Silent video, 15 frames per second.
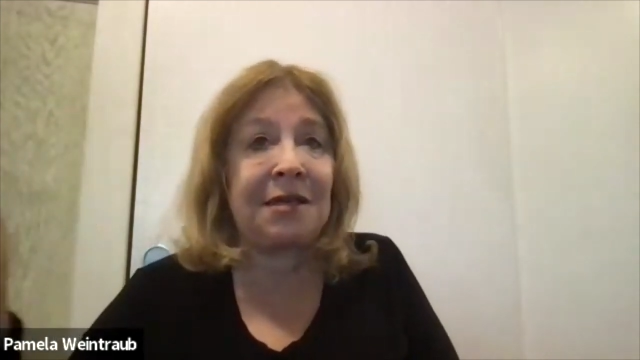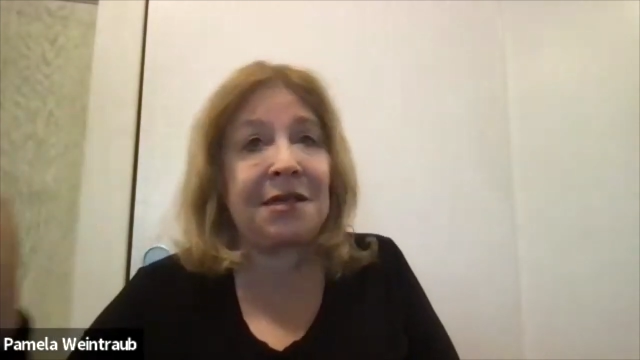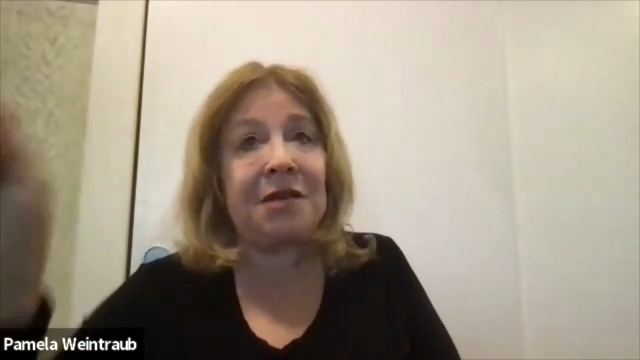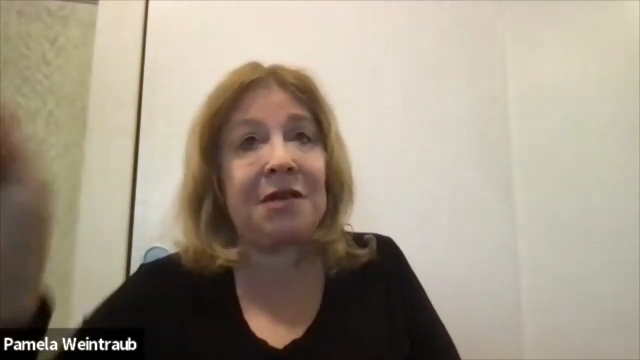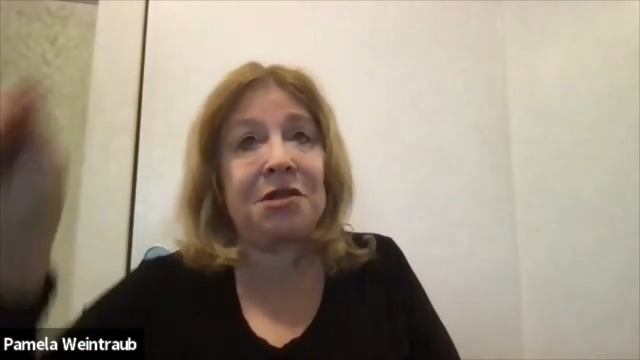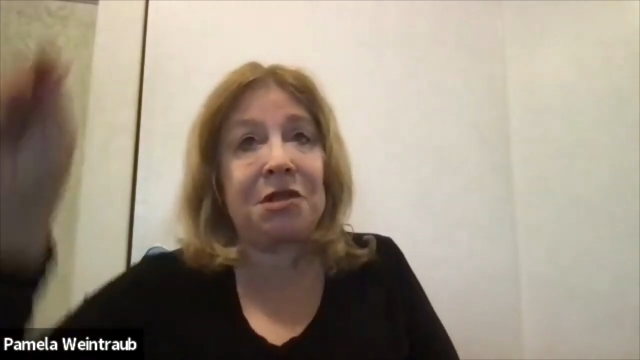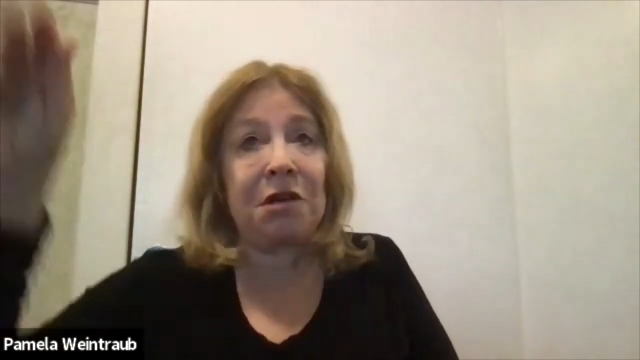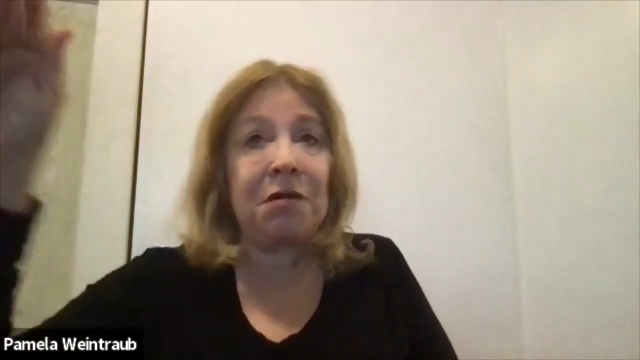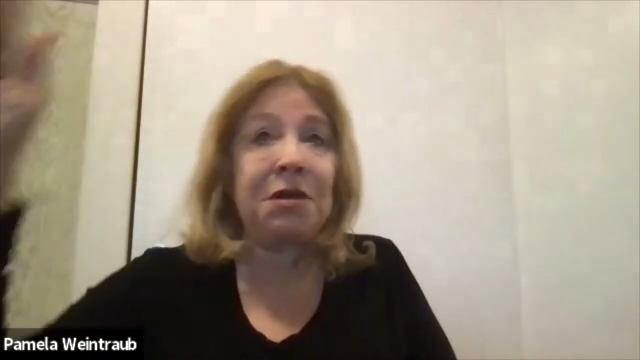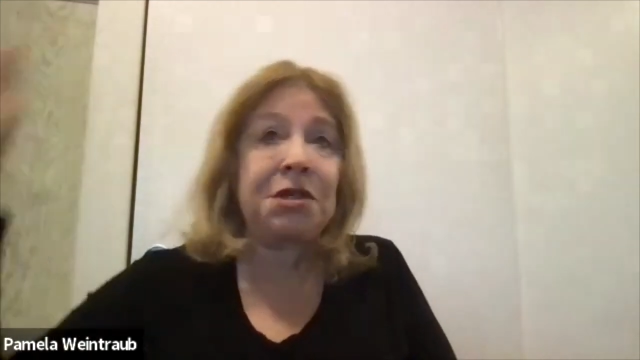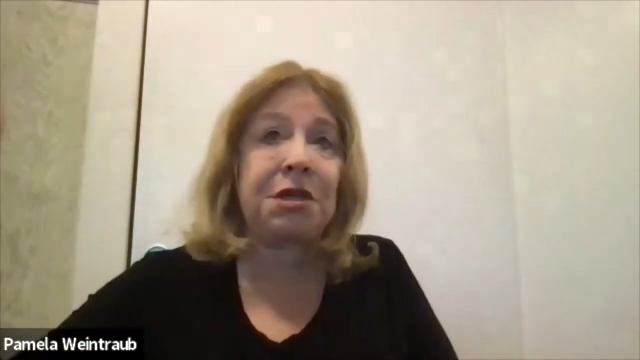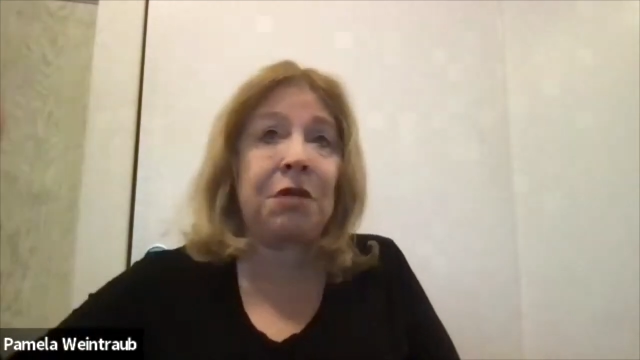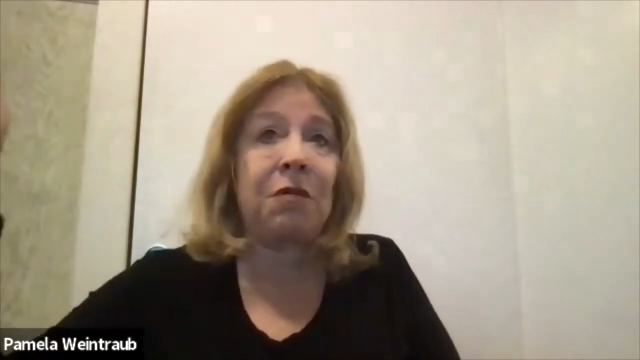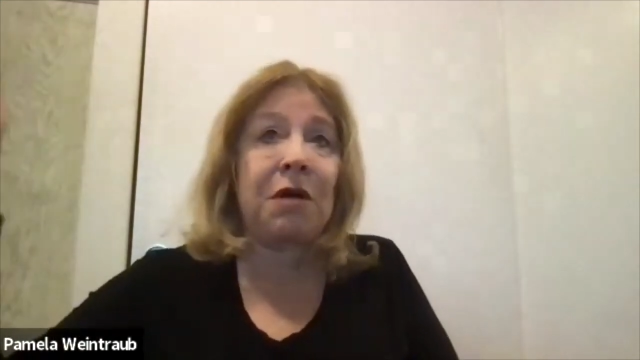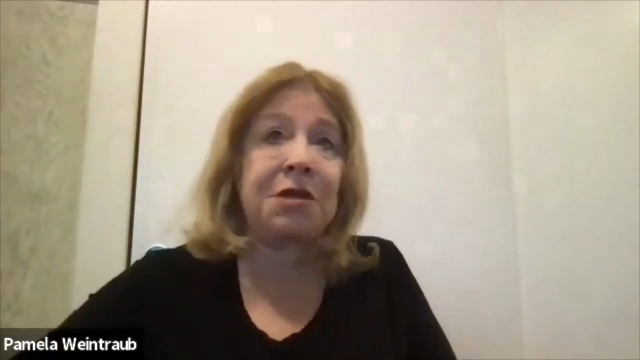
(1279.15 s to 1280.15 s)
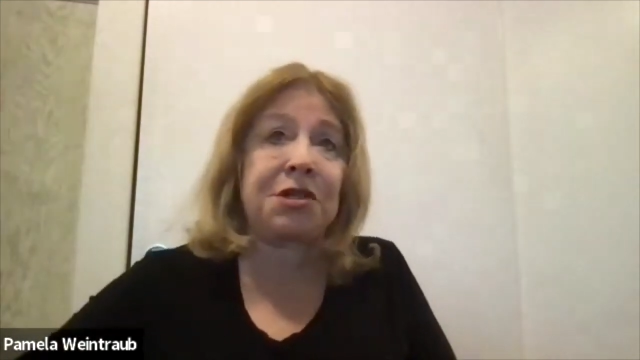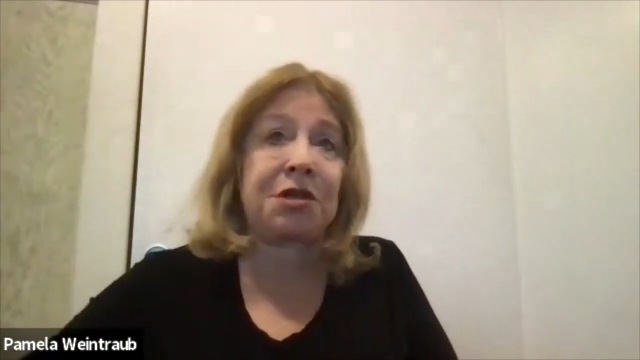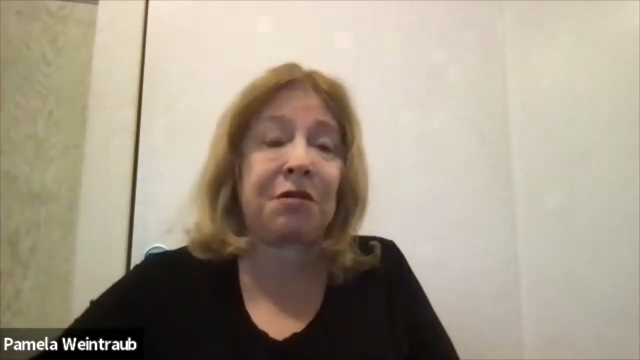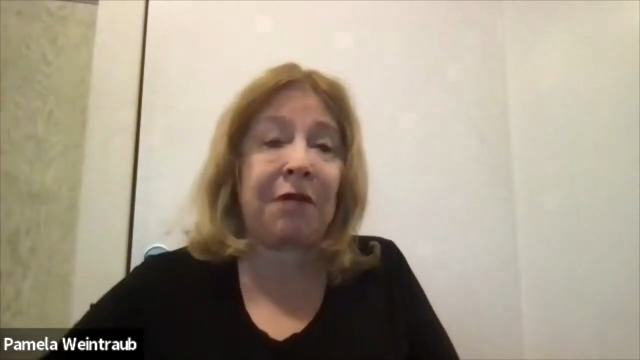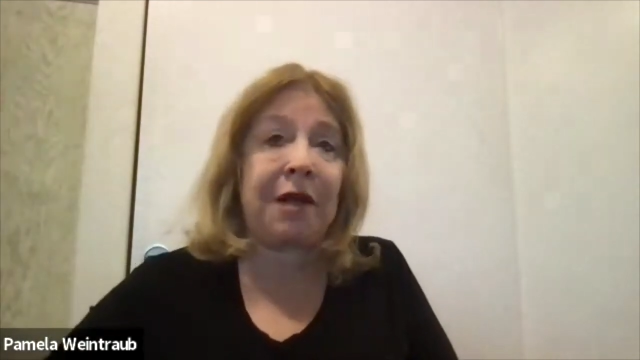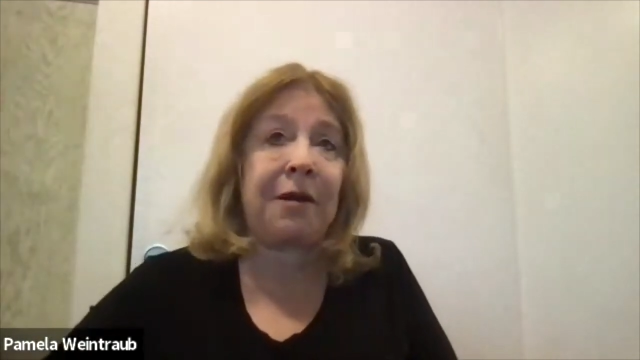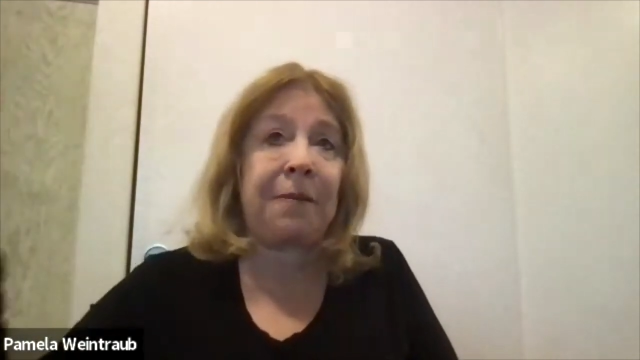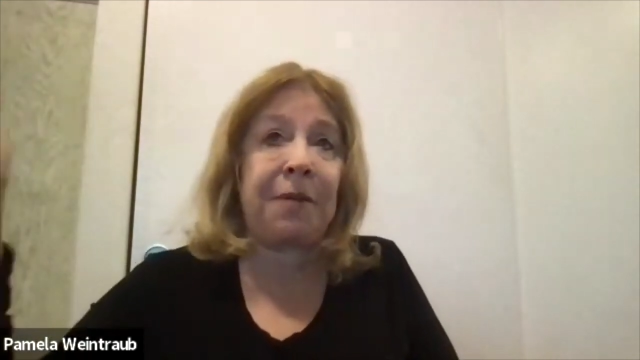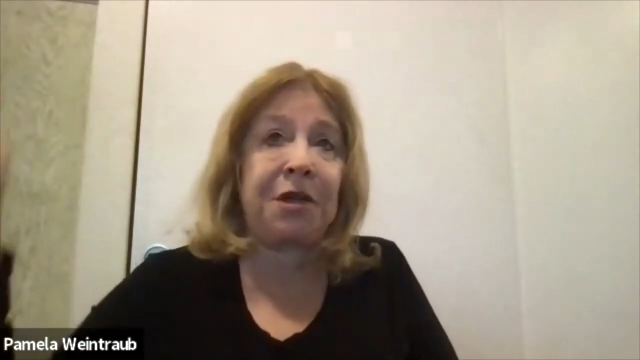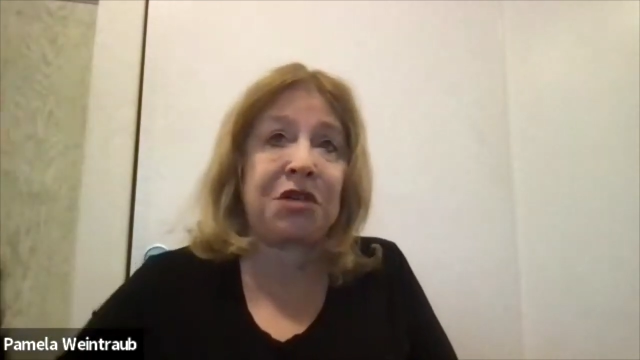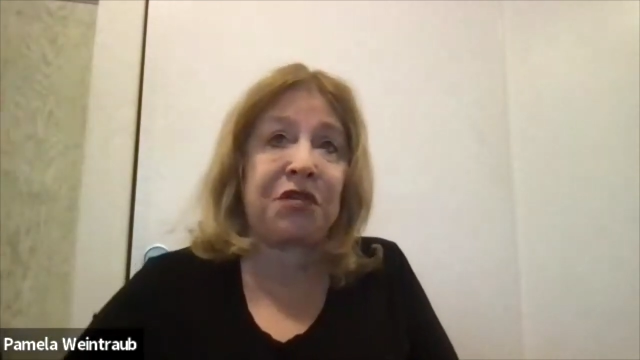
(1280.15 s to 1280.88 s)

say, so-and-so wants to write a pitch